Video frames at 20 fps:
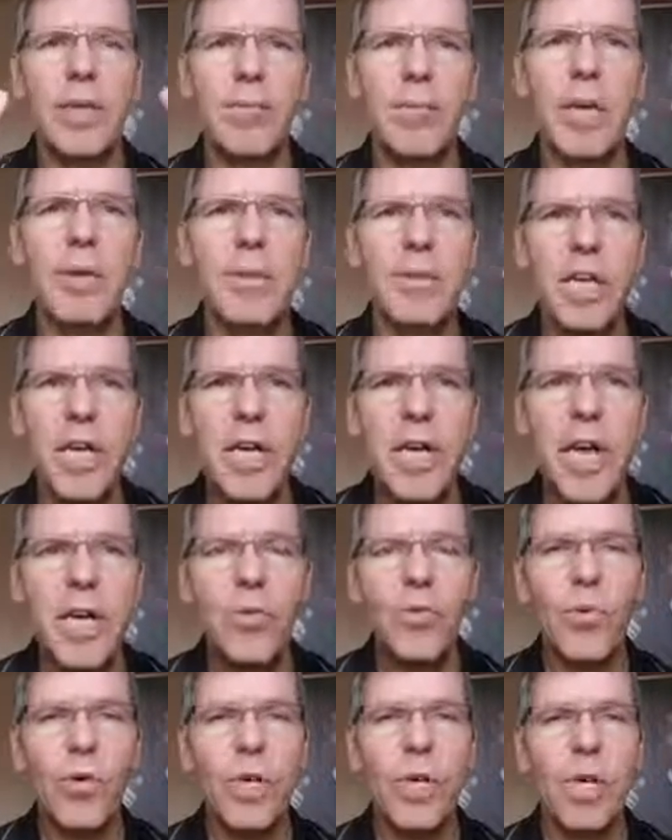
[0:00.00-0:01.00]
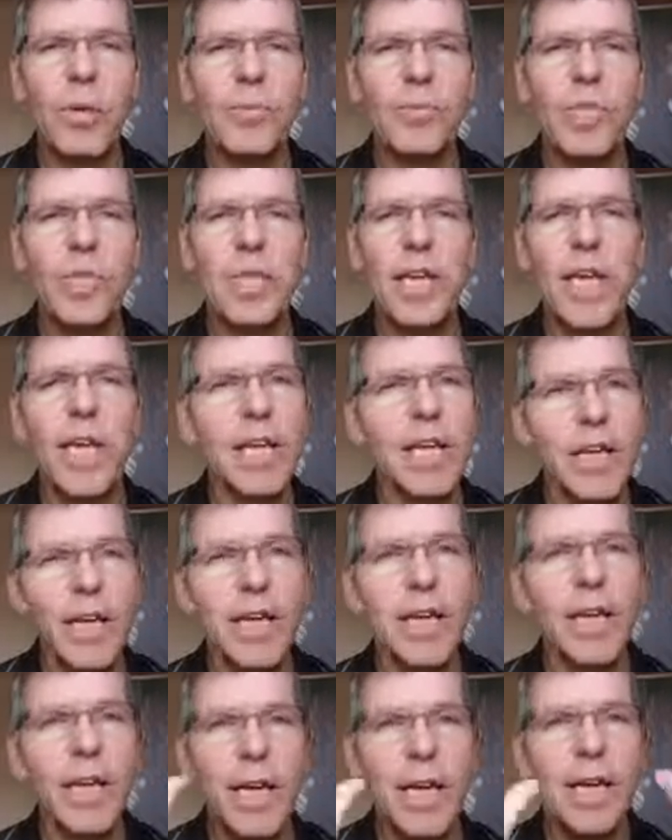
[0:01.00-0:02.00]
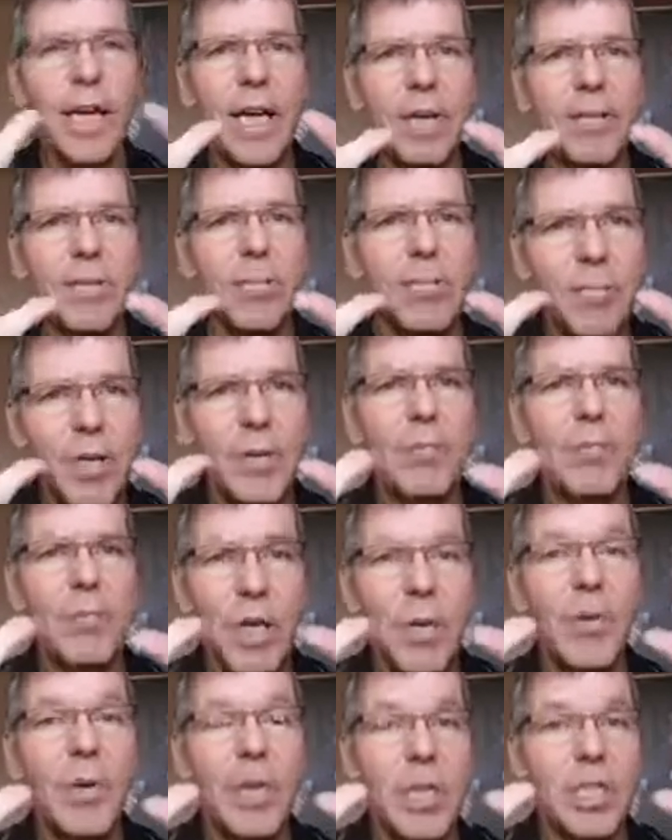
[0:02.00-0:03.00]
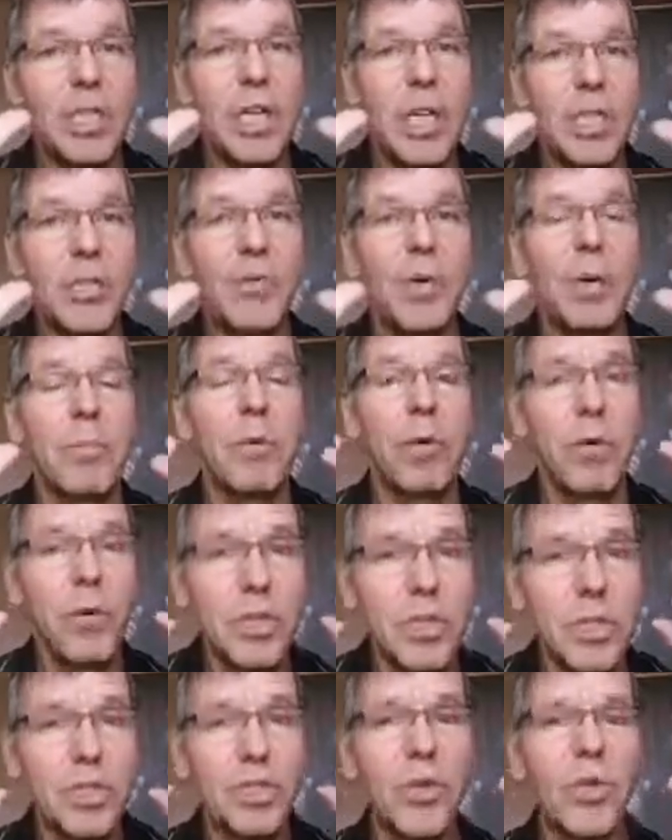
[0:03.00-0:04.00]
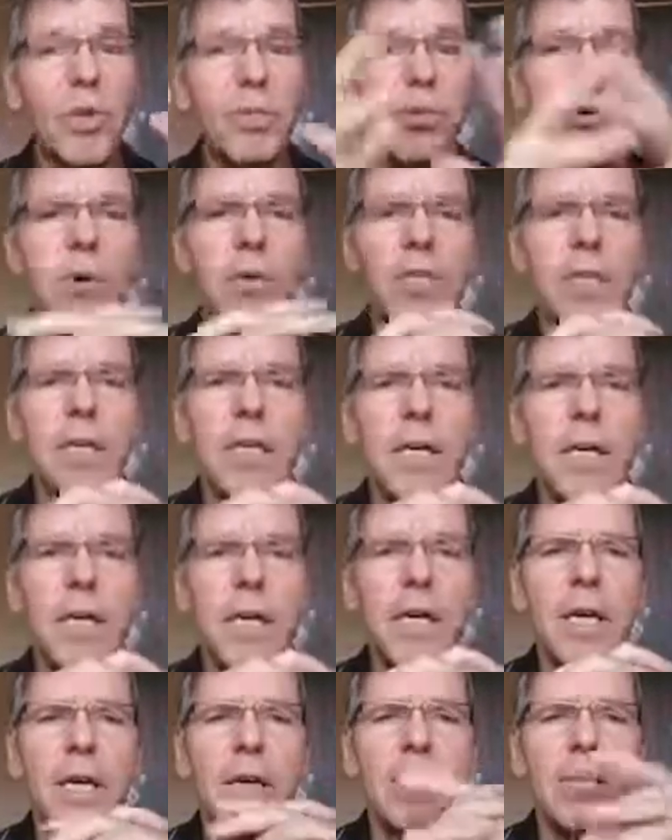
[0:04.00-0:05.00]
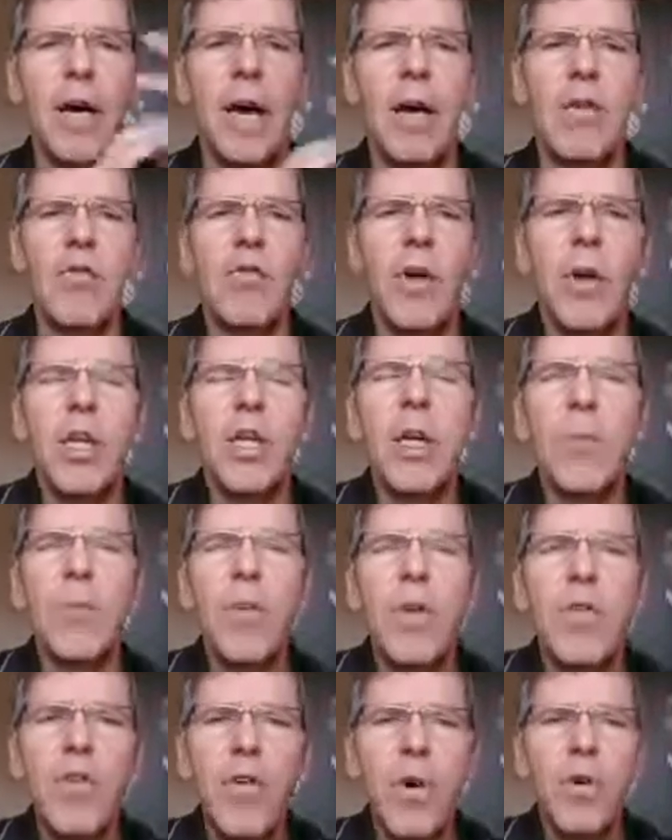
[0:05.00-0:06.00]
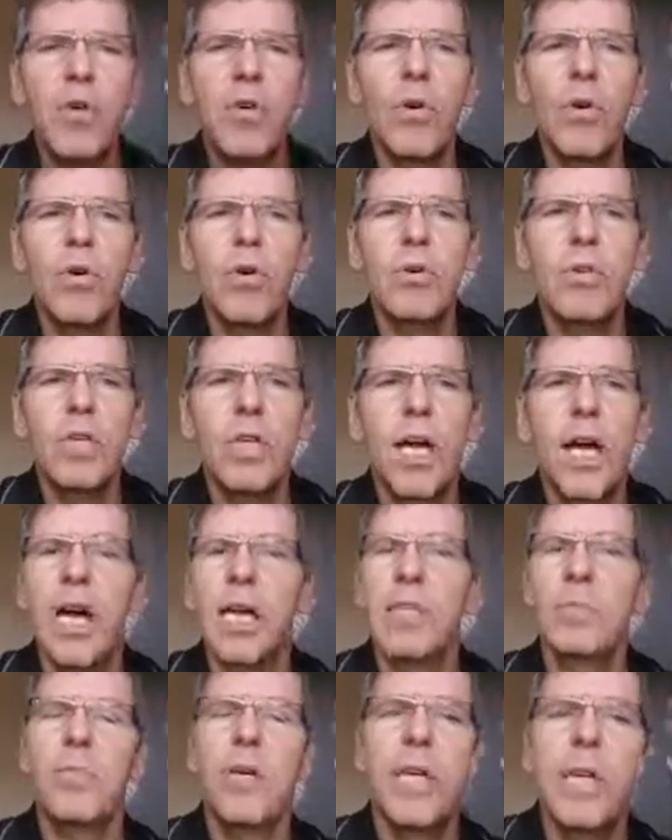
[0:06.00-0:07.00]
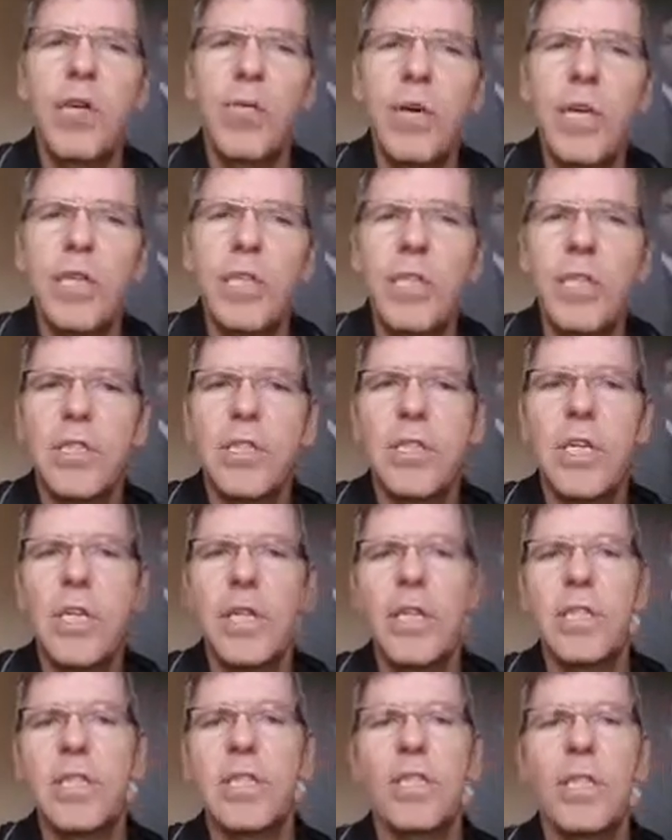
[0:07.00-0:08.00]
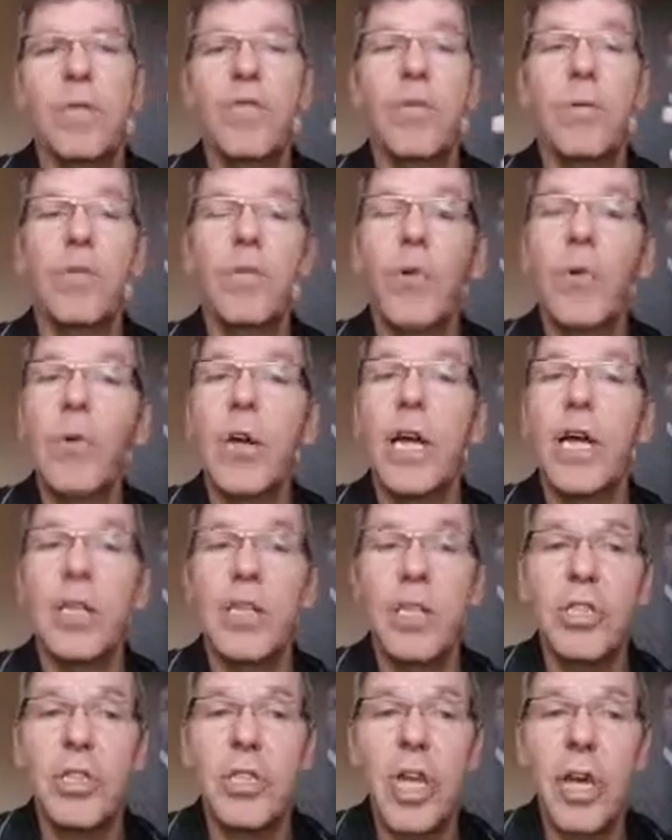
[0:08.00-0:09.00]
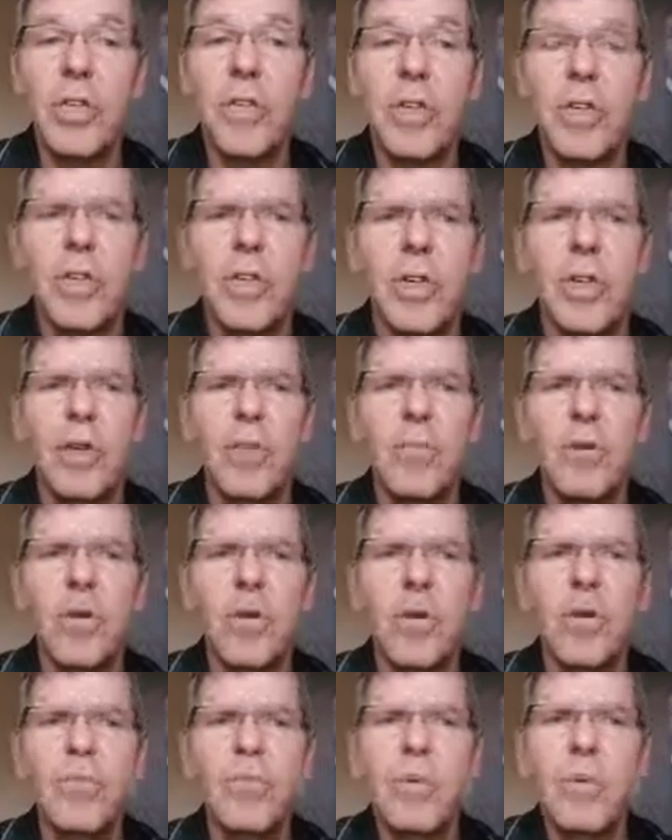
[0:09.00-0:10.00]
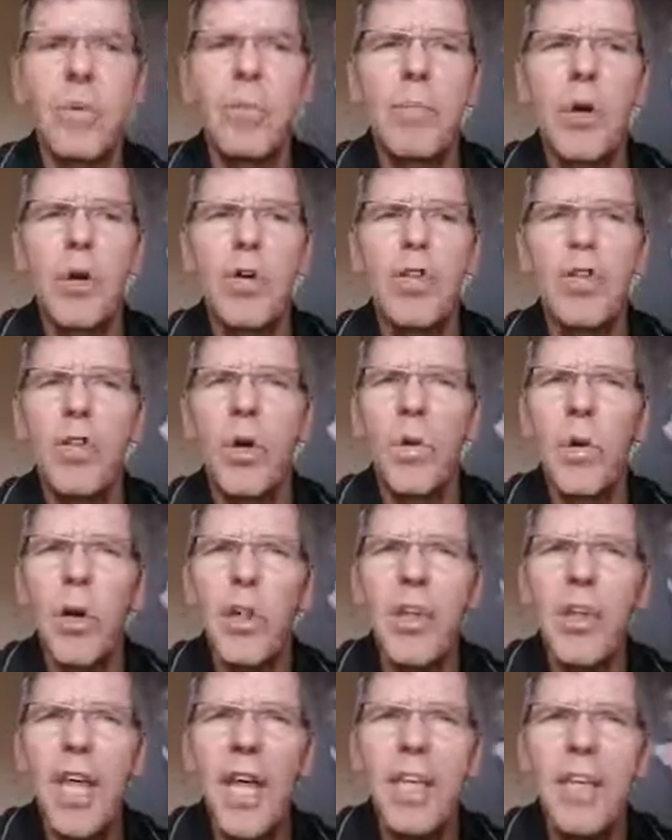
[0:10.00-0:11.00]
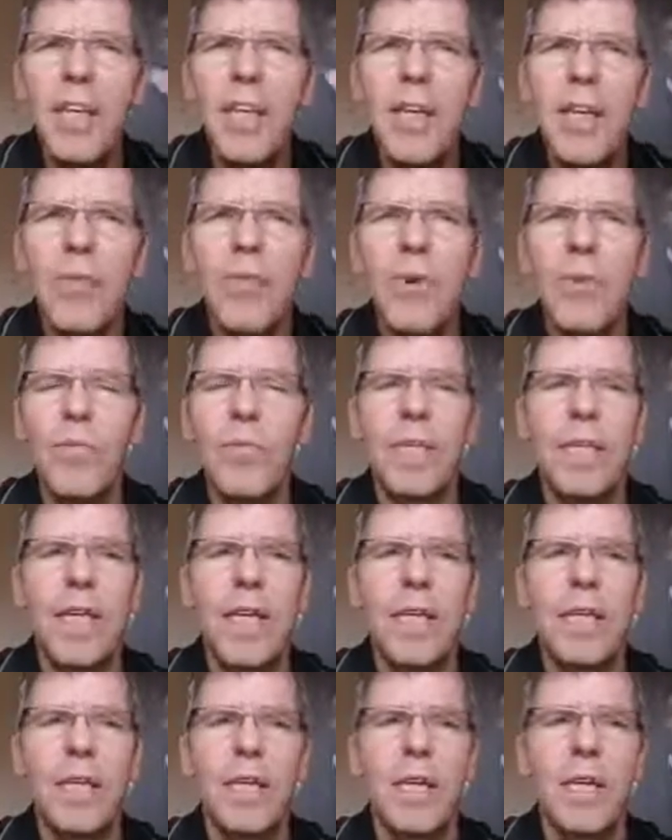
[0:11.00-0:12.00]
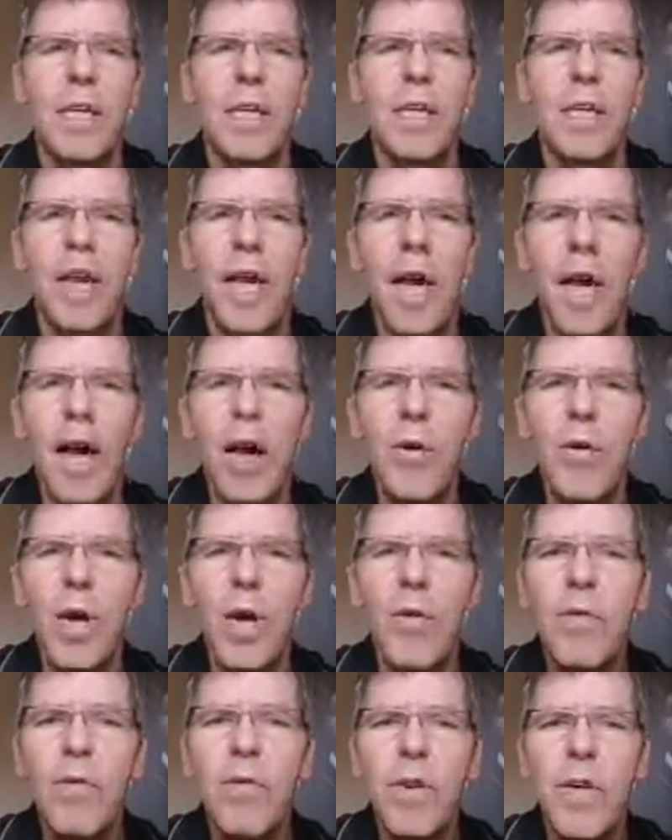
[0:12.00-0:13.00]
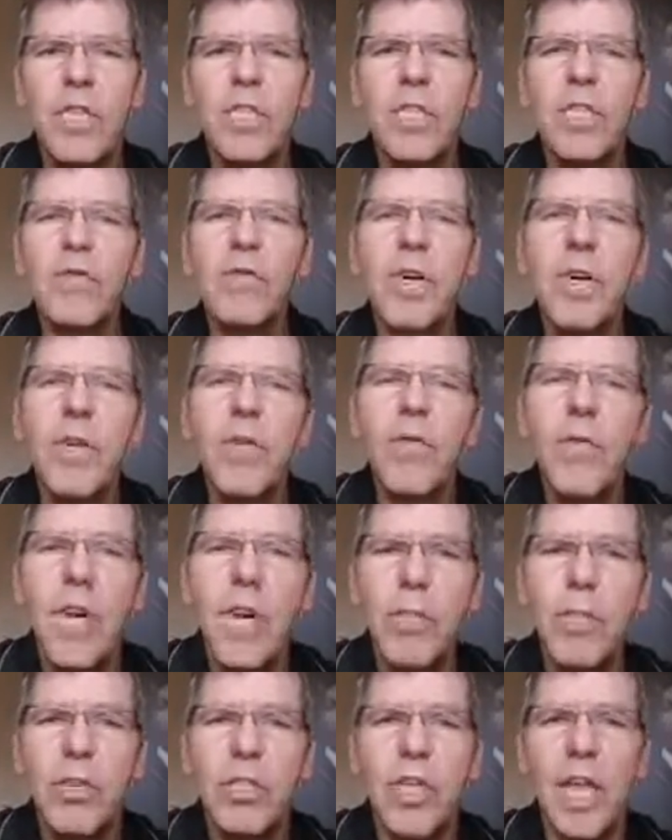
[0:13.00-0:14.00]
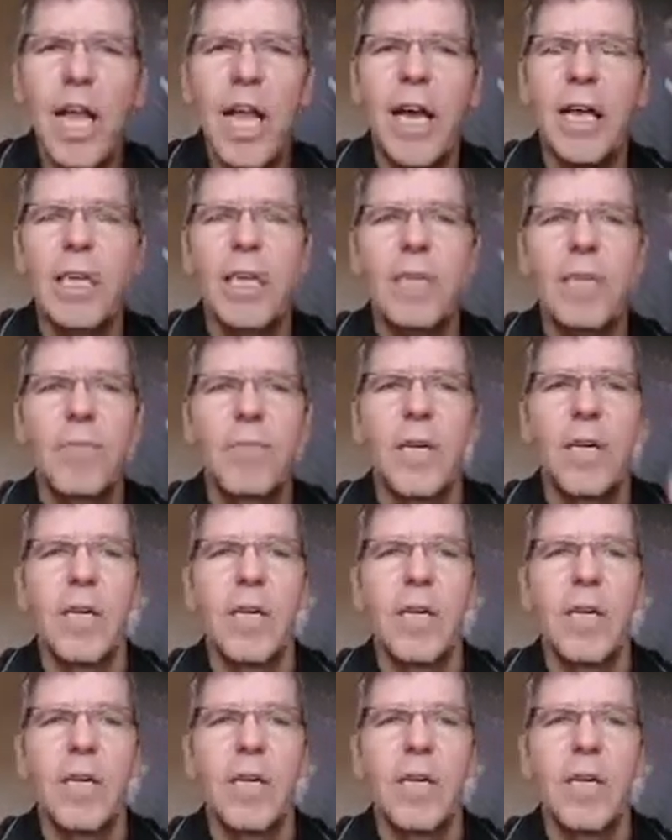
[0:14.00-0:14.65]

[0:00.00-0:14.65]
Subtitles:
maybe the networking comes in again. Be with us next week, because it's so important. But I followed up with the phone calls, asked many questions, listened even more, and discovered, because we were both so authentic in what we did, how our visions were very much aligned.